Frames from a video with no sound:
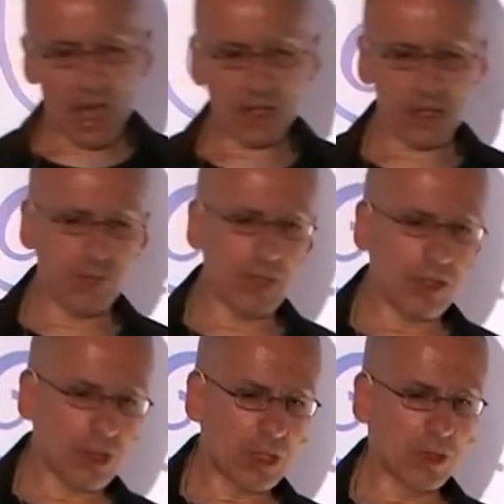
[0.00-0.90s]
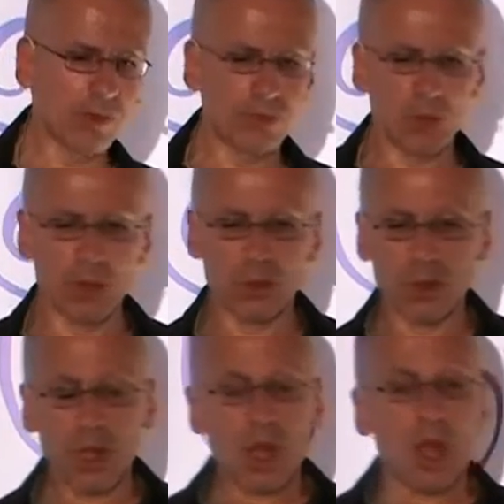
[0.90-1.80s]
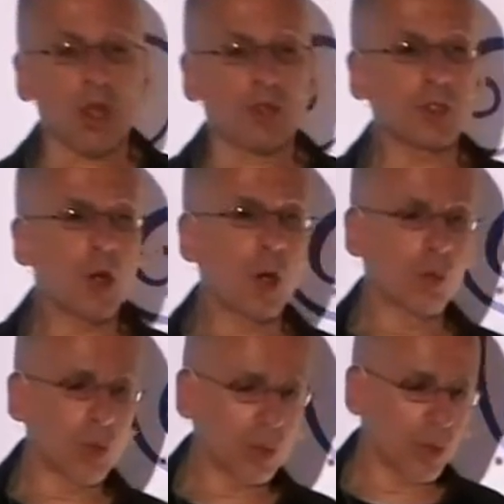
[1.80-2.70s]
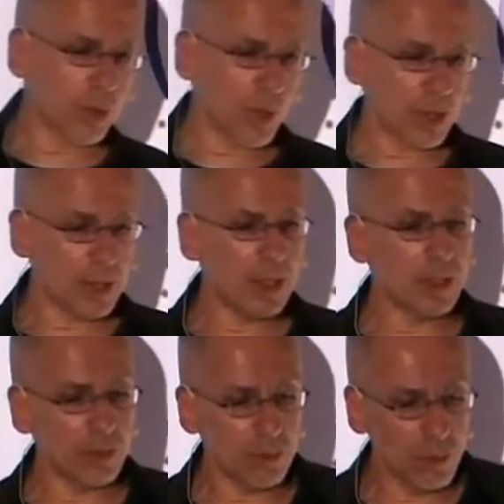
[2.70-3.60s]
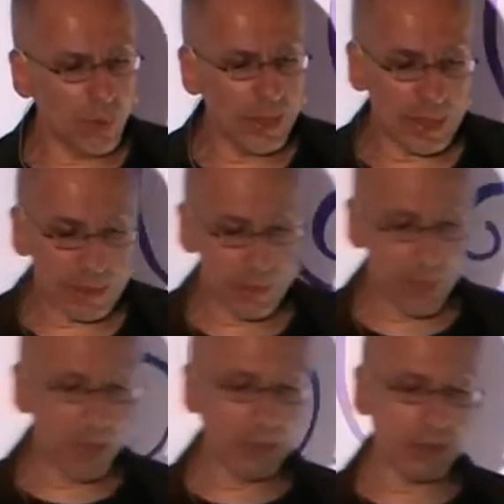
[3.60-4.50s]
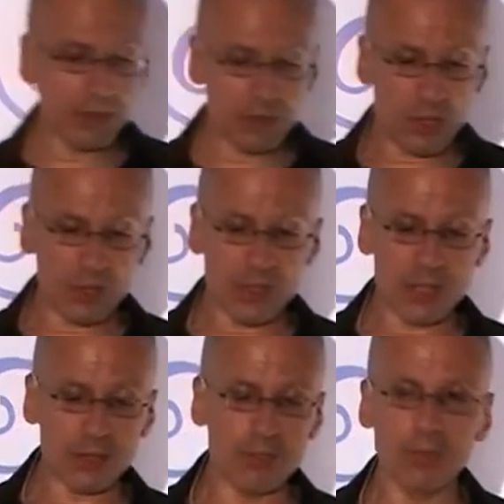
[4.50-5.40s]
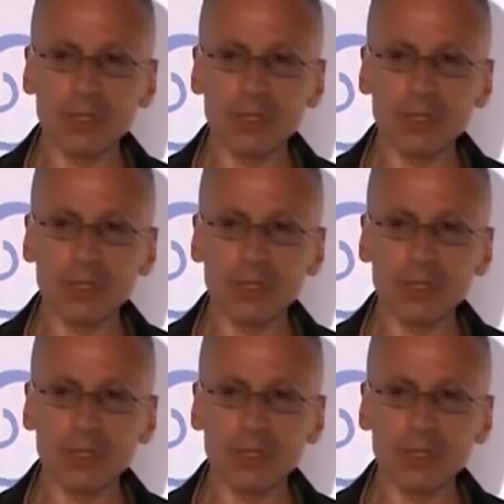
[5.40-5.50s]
ITV, Channel 4. So what, what you are thinking, doing at the moment is uh, just